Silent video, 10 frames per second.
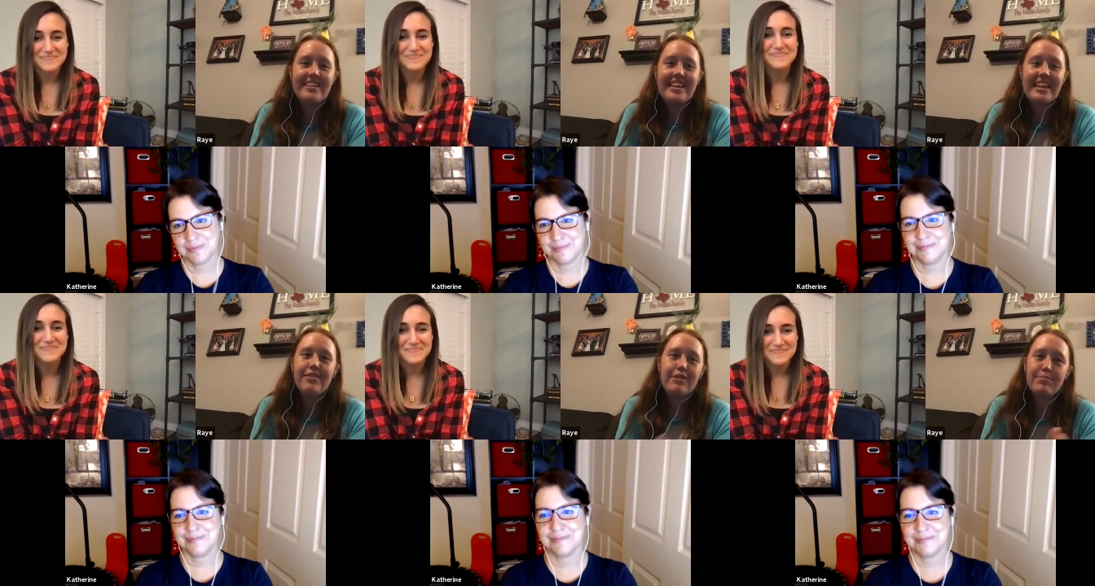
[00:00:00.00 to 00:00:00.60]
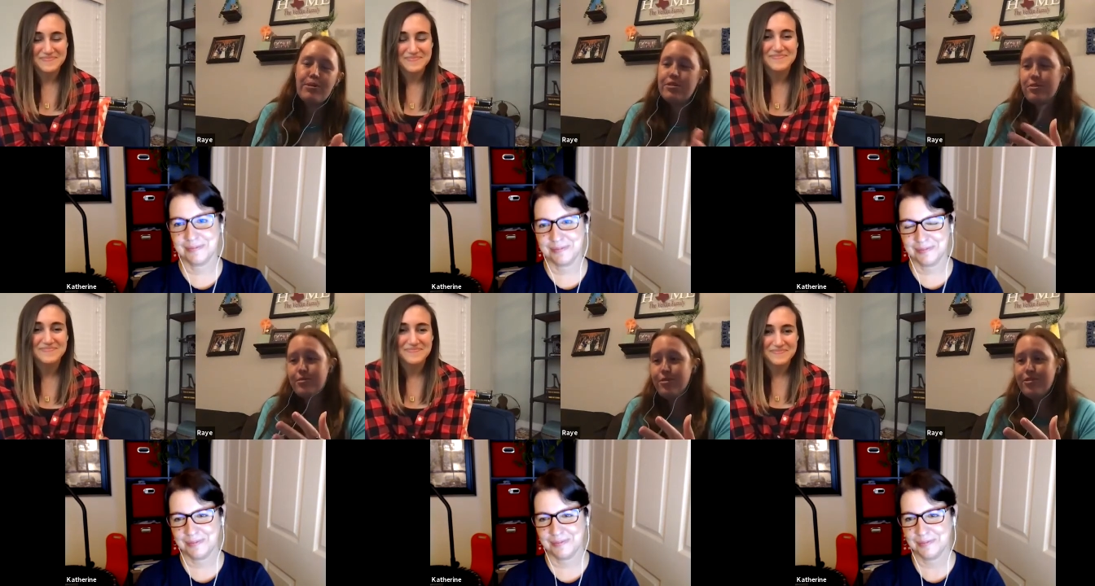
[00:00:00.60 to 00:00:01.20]
Speaker 1: any of his books
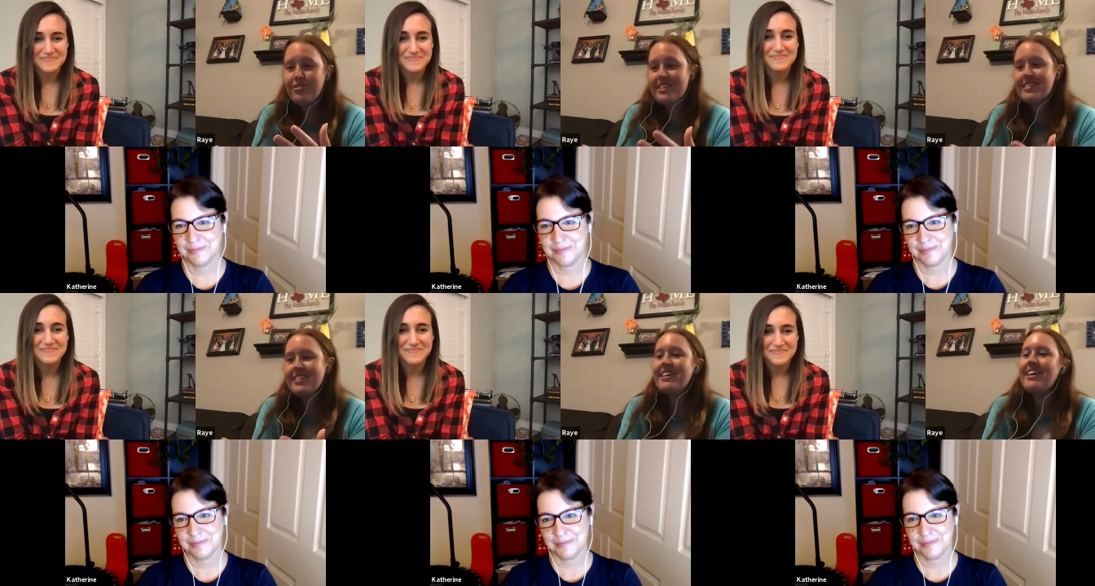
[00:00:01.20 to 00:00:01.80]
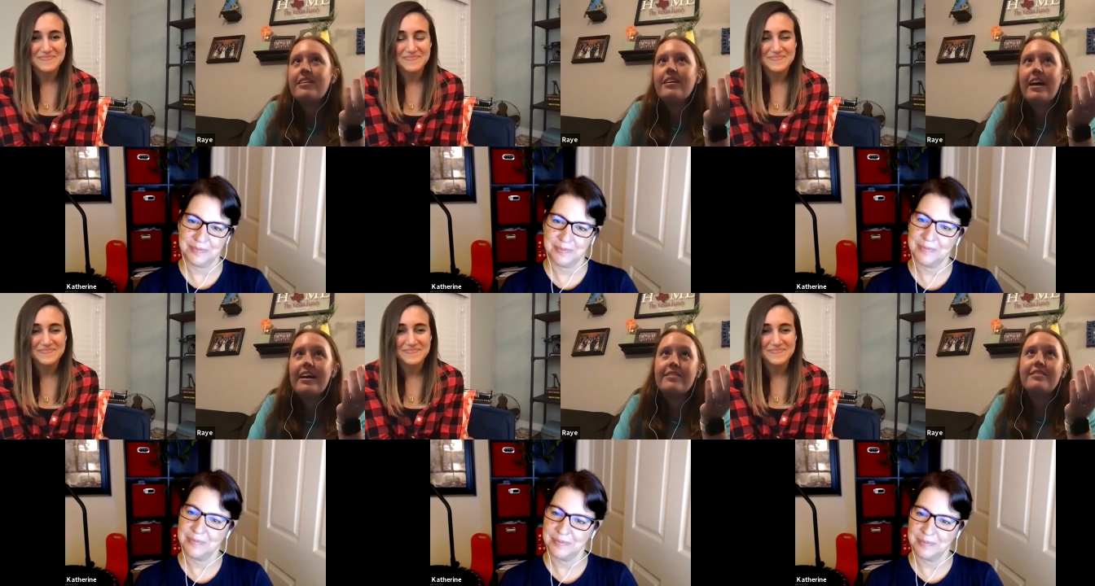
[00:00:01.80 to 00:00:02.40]
or movies,
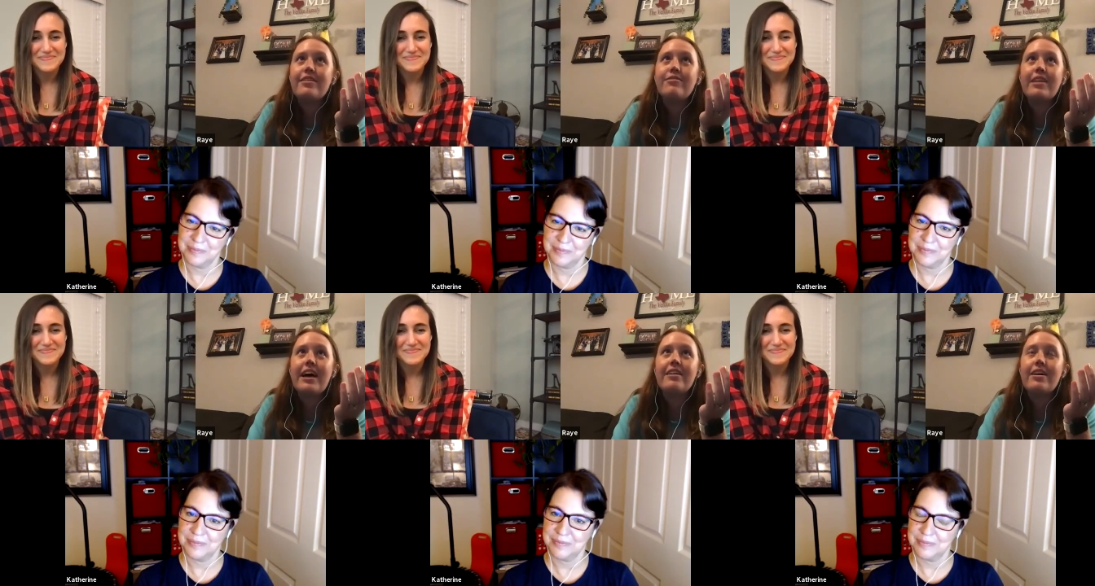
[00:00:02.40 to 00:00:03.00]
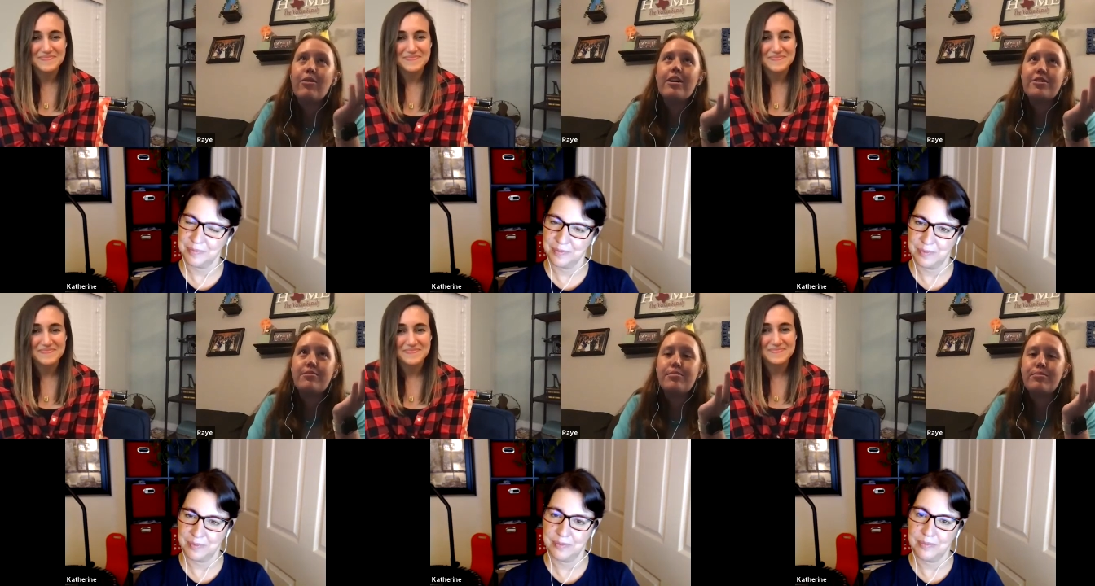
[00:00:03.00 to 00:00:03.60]
I guess of that A Walk
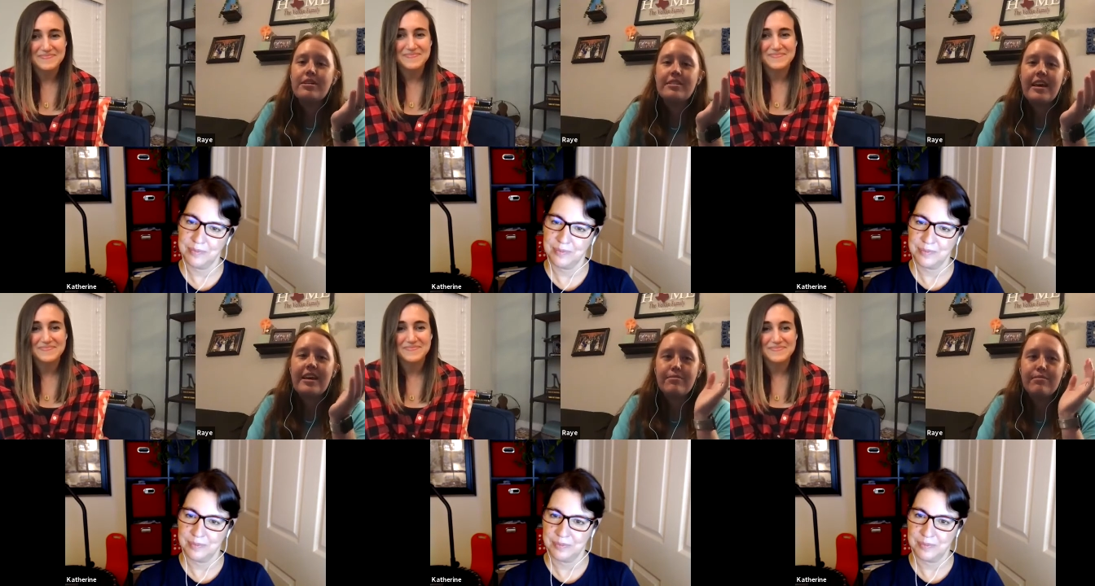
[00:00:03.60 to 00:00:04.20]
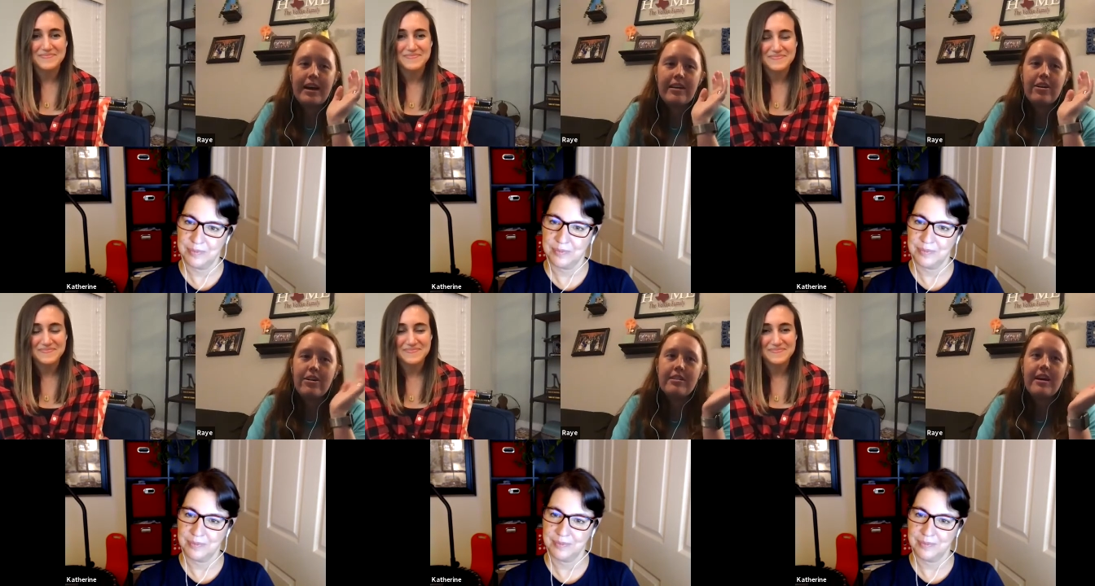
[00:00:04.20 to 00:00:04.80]
to Remember is like my
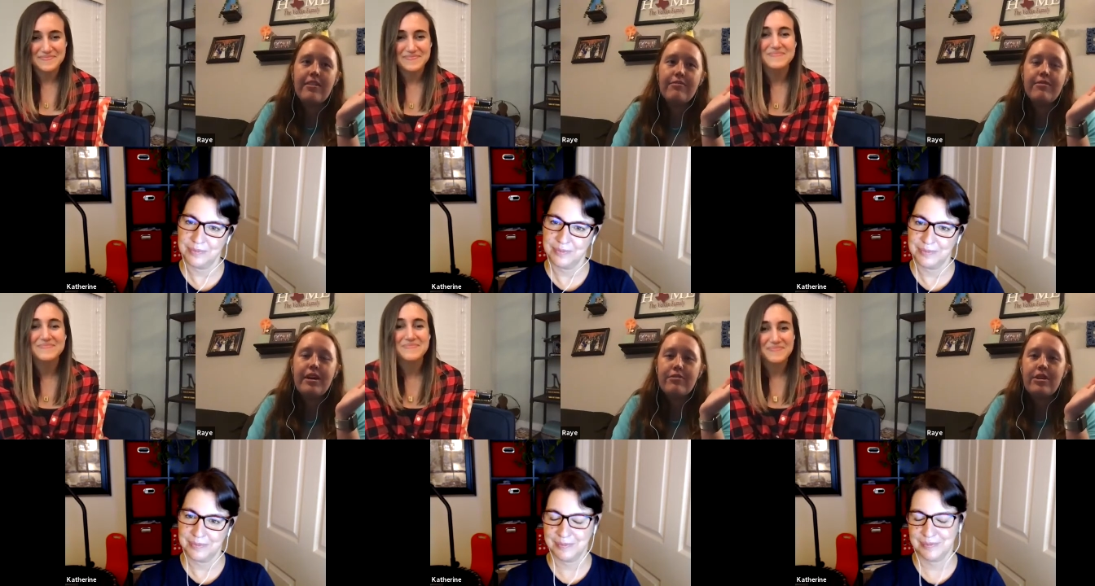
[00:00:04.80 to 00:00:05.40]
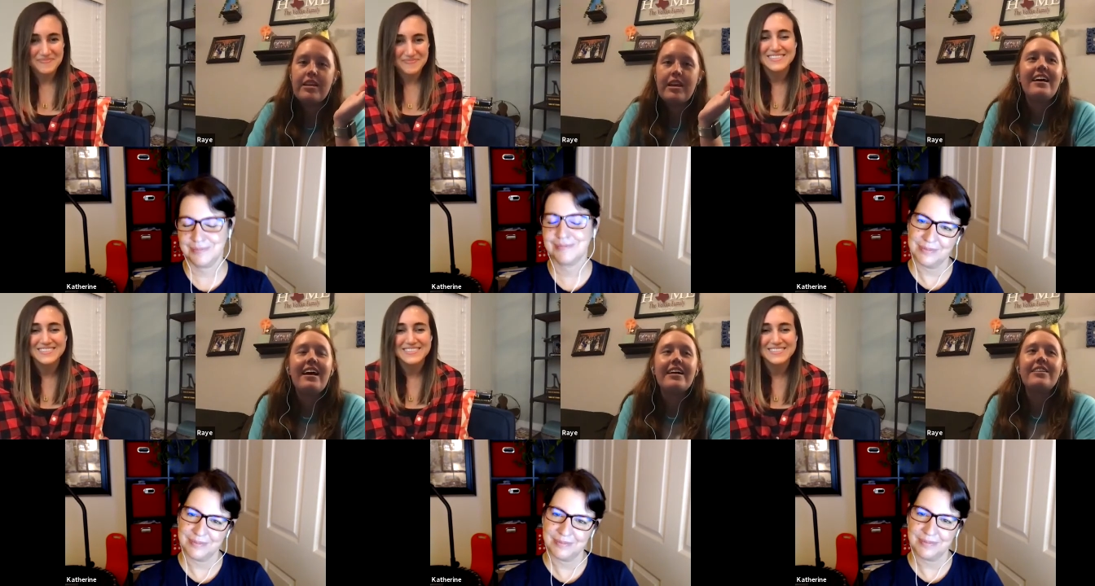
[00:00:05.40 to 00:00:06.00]
all-time favorite.
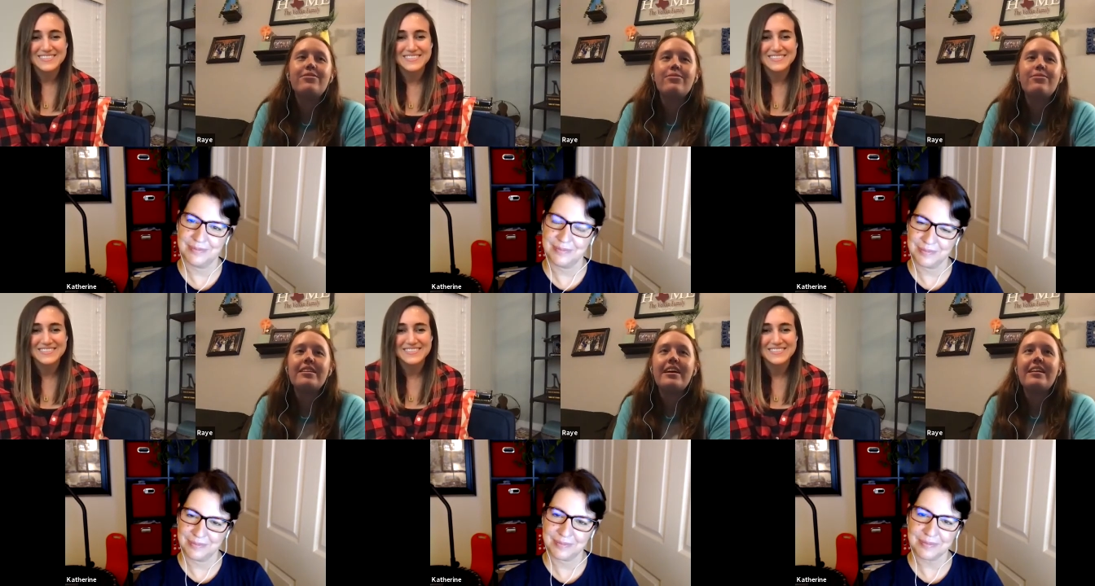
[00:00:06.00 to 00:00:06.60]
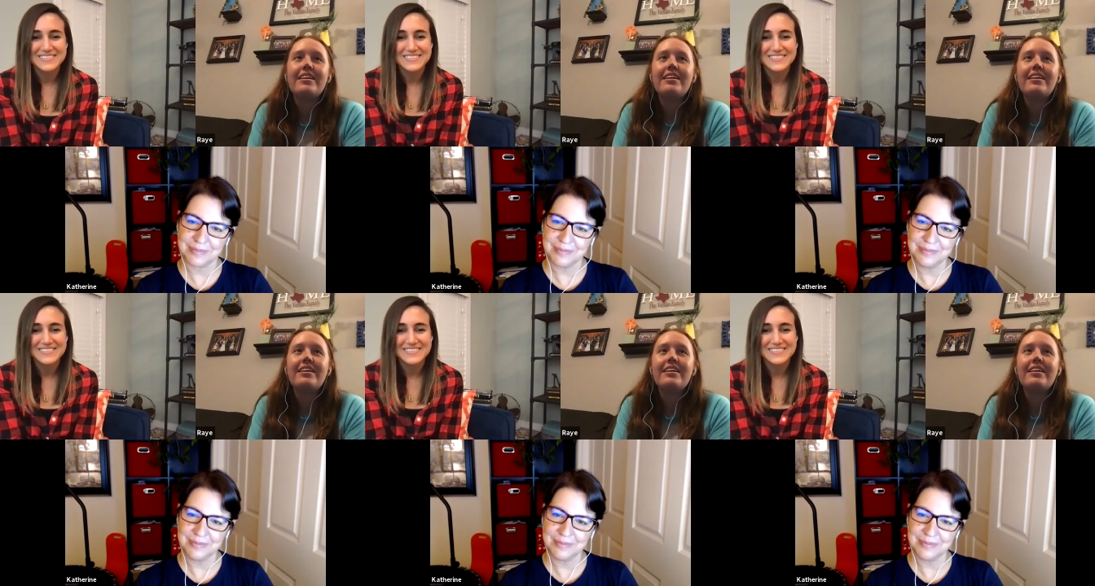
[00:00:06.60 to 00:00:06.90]
I guess one that,